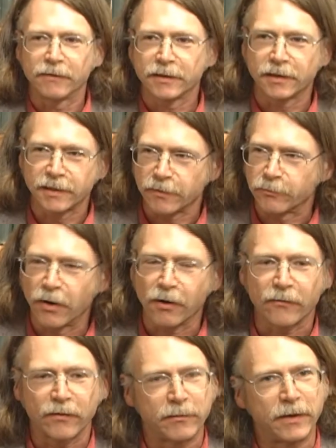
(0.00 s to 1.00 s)
this is a
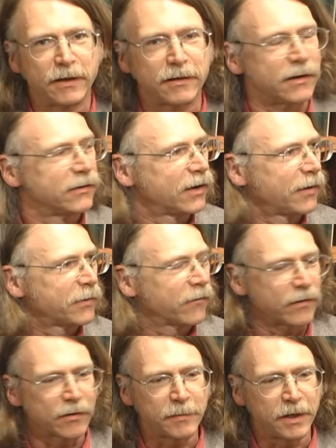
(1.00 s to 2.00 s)
part of him that uh, not
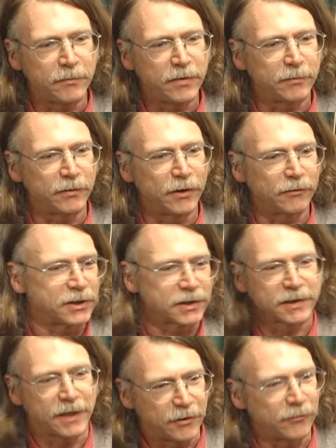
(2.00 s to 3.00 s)
very many people know,
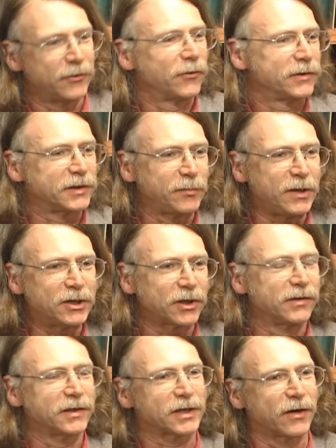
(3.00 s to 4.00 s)
just as they don't know his speech
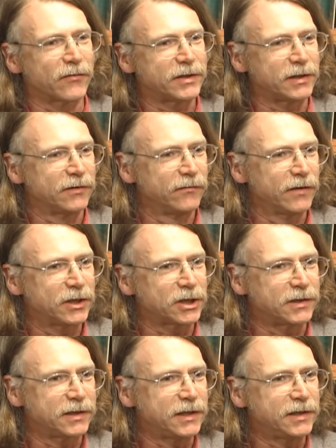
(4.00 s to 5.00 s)
on discoveries and
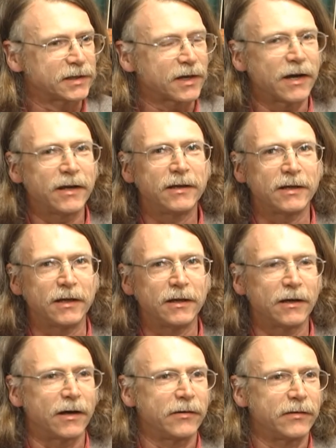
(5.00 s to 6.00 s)
inventions. He signed
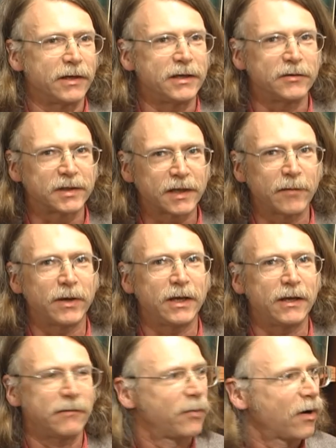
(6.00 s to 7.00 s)
in, uh, the
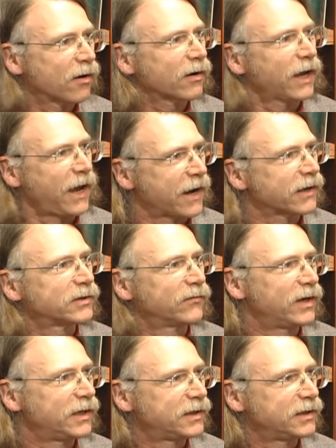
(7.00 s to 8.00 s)
Yosemite Park Act of
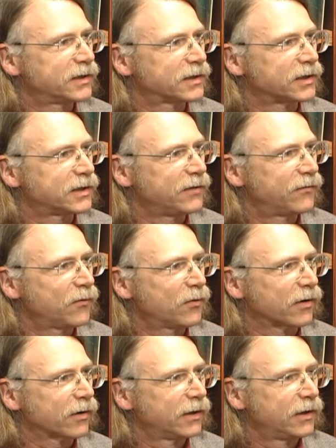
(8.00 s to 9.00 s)

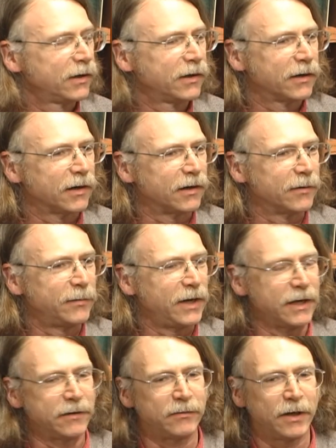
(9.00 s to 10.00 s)
1864. Um,
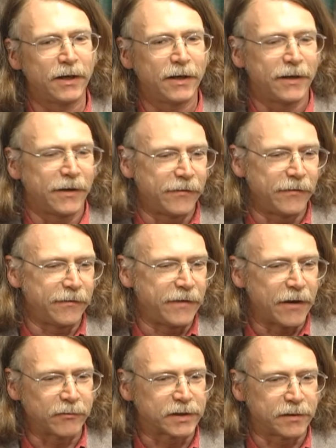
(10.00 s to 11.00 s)
and
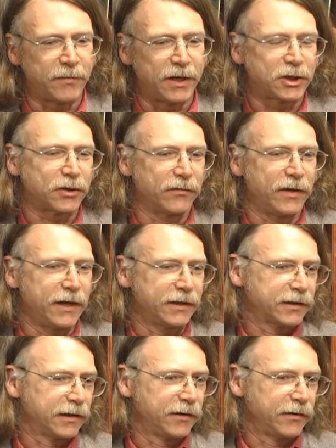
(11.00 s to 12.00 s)
that was a measure
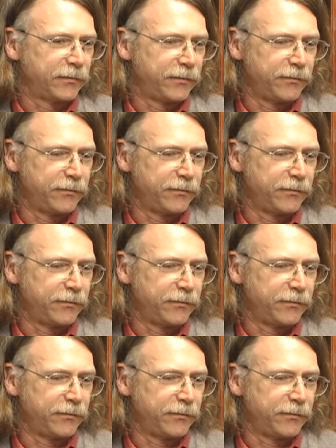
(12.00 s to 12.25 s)
that uh,